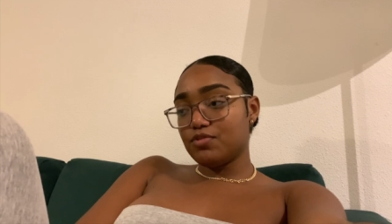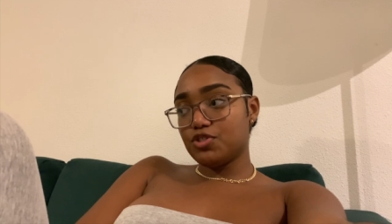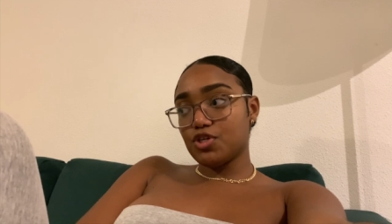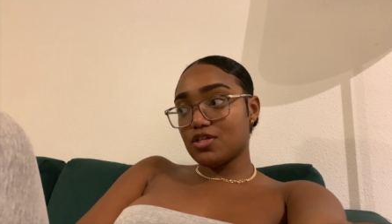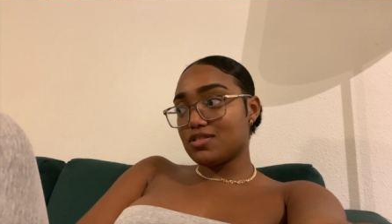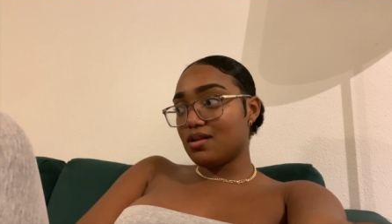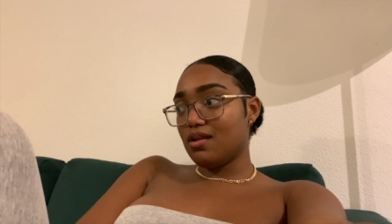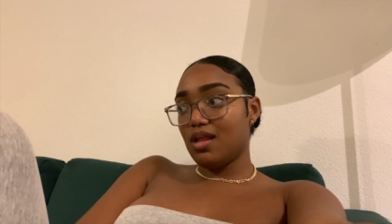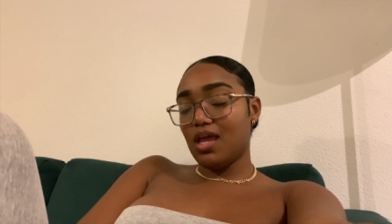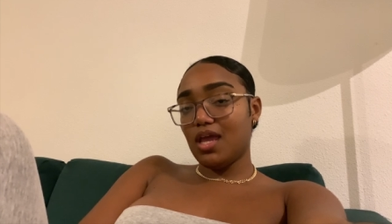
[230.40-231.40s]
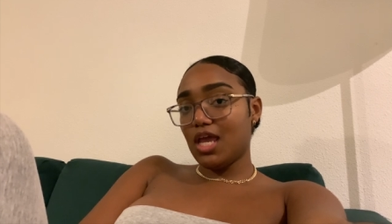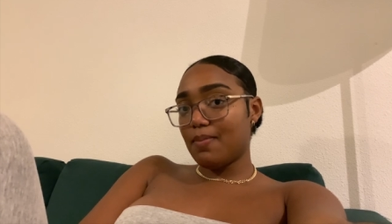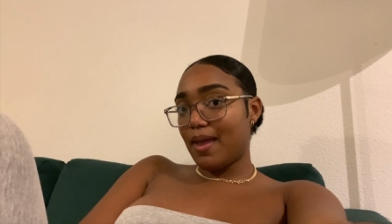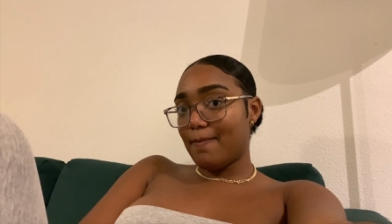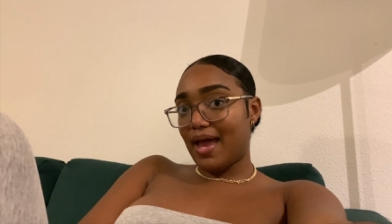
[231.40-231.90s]
just laying in
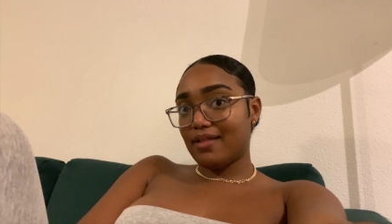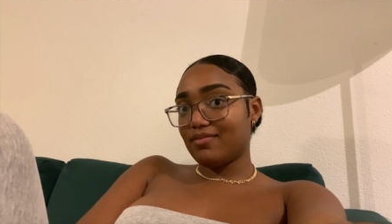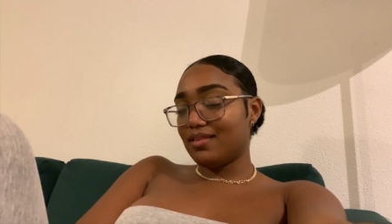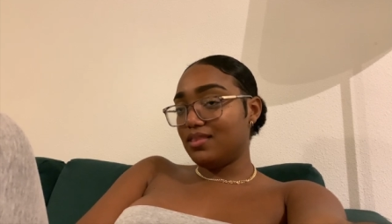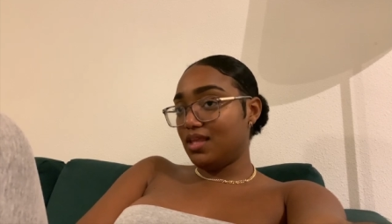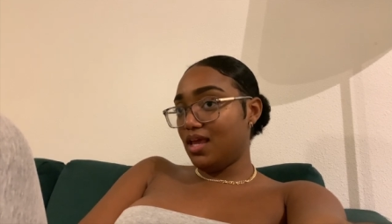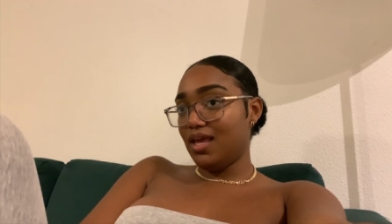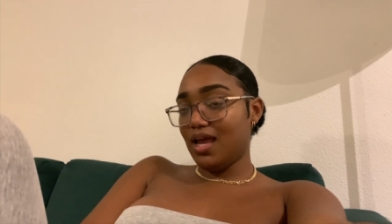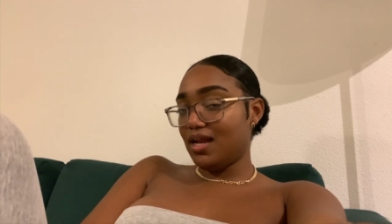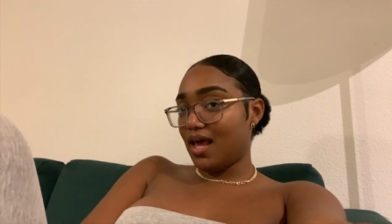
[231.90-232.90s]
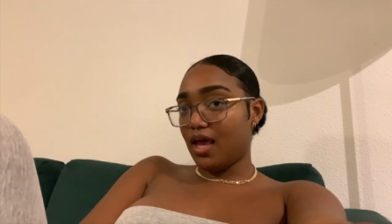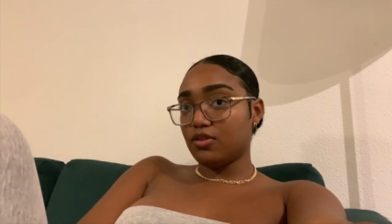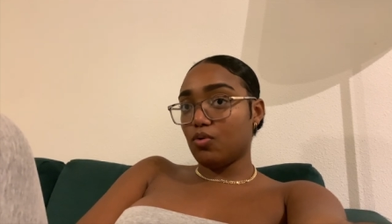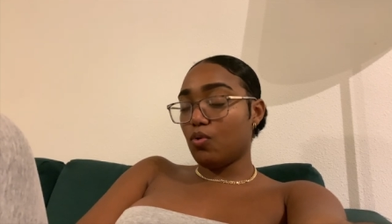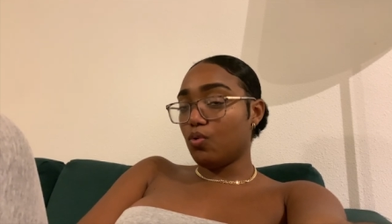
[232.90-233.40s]
my bed day and night
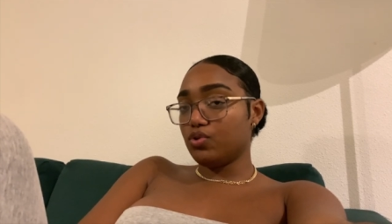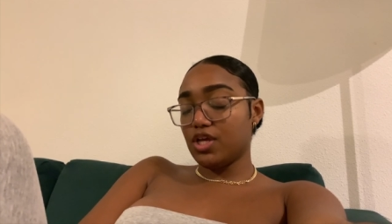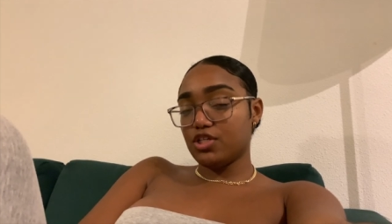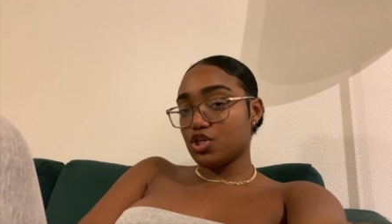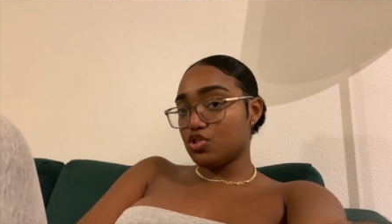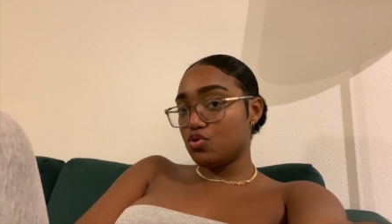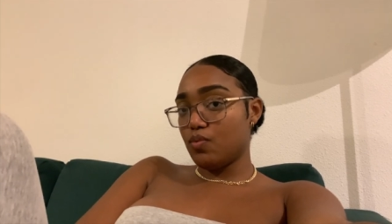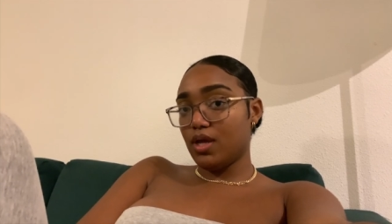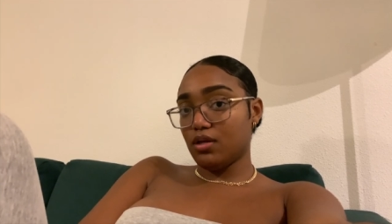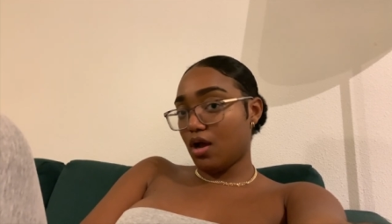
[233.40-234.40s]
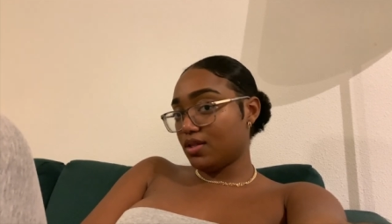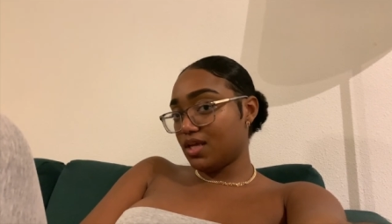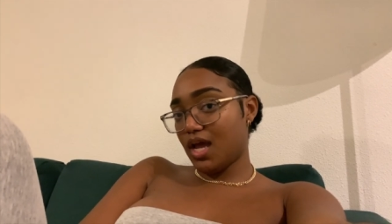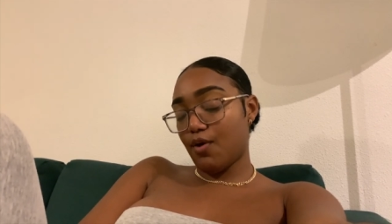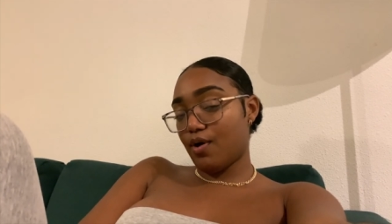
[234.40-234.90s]
the whole day just doing nothing
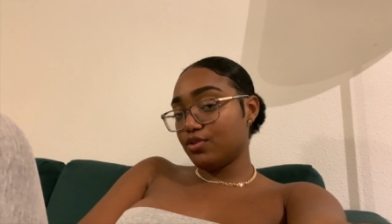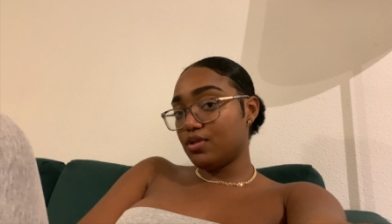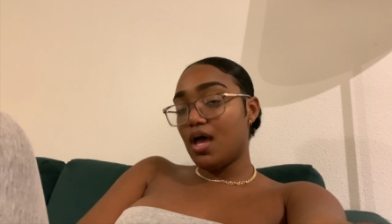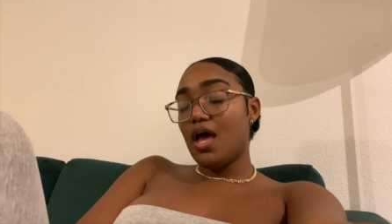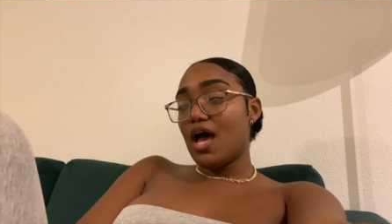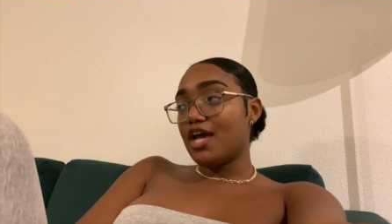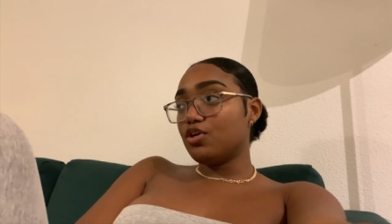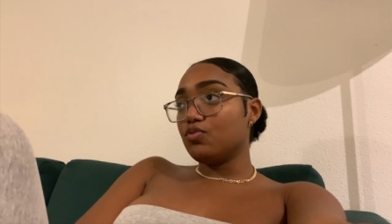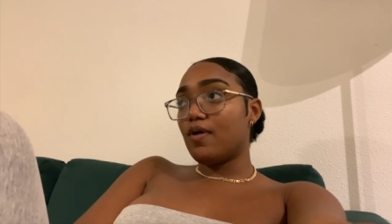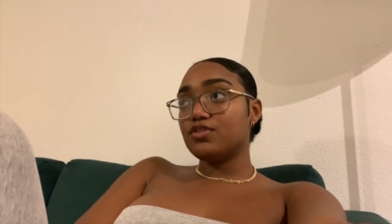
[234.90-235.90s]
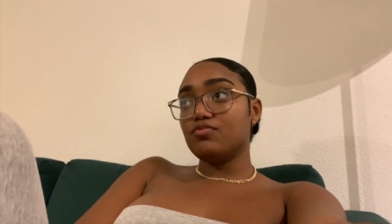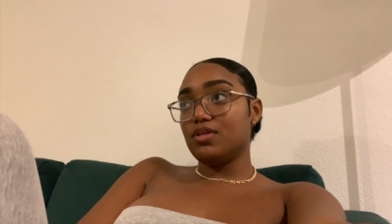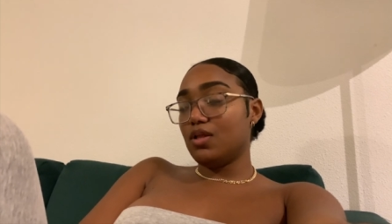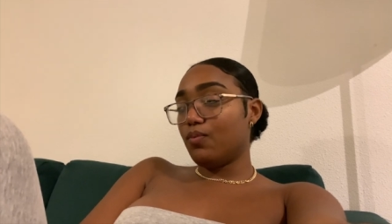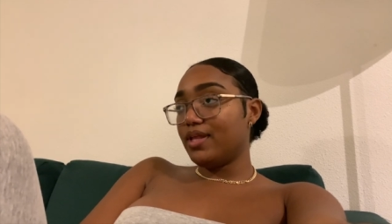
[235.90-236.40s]
i want i don't want to
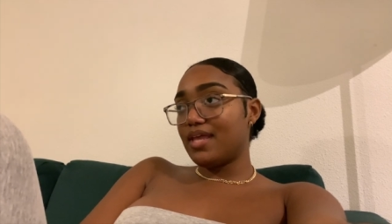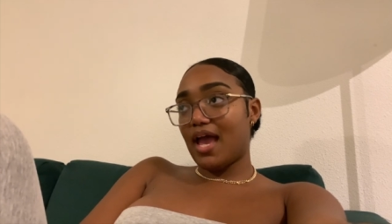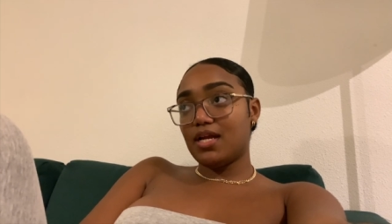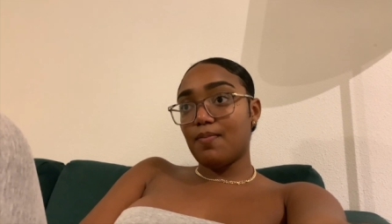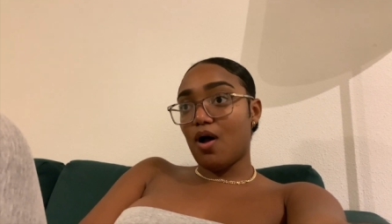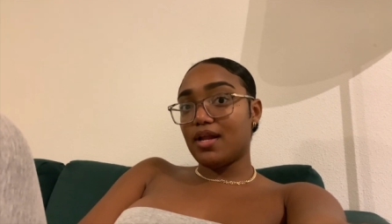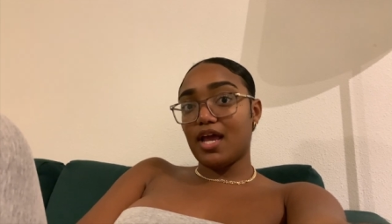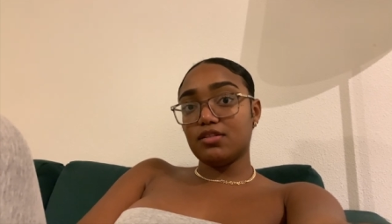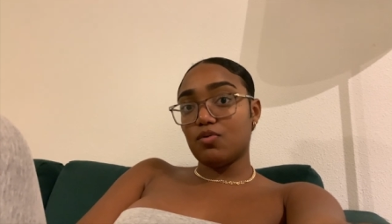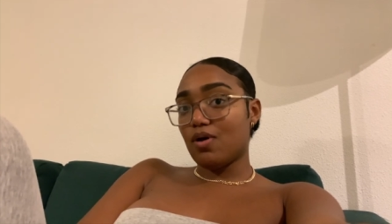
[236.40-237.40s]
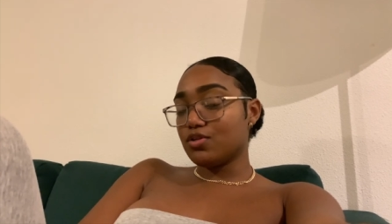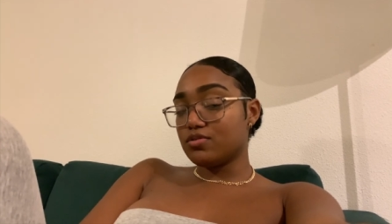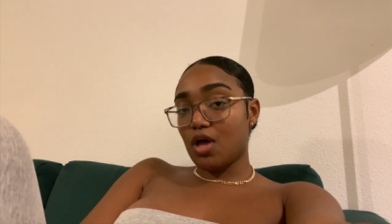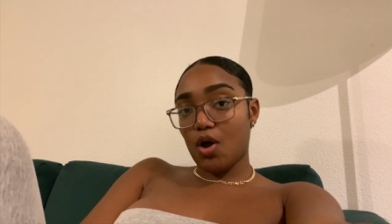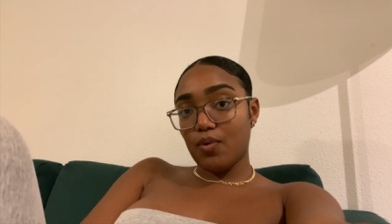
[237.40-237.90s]
deal with anybody i don't want to
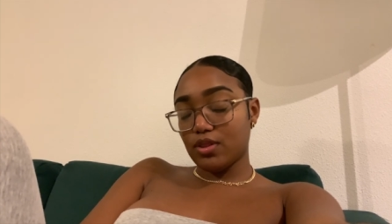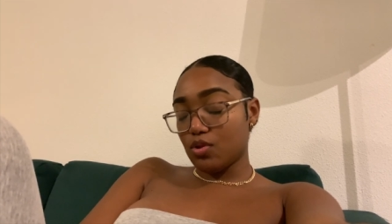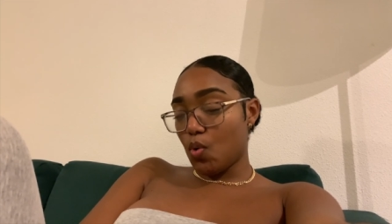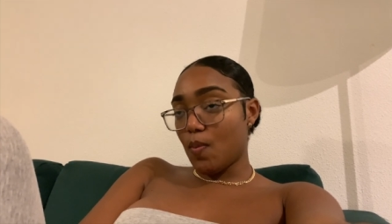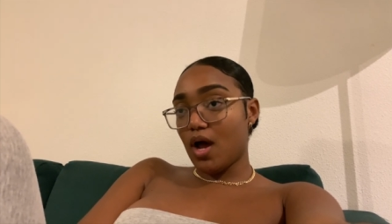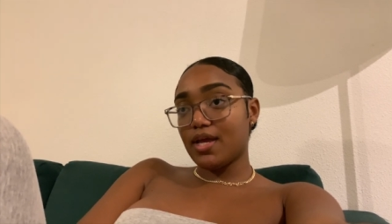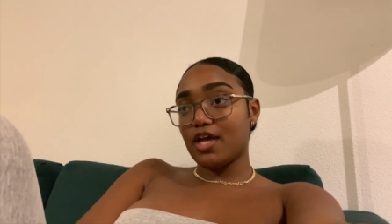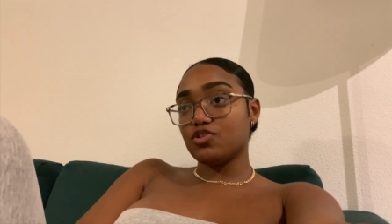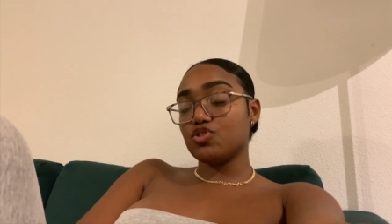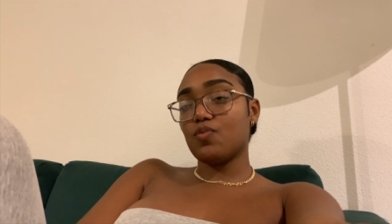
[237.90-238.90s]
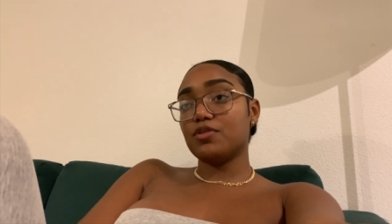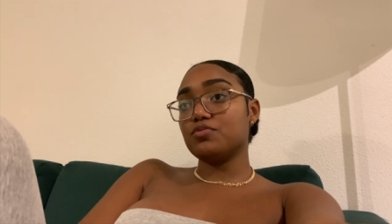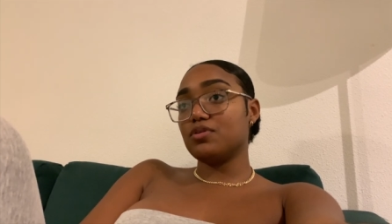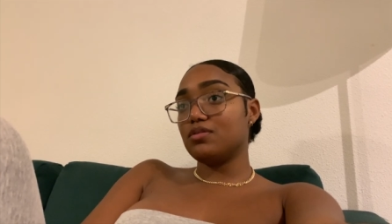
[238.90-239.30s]
talk with nobody i just want to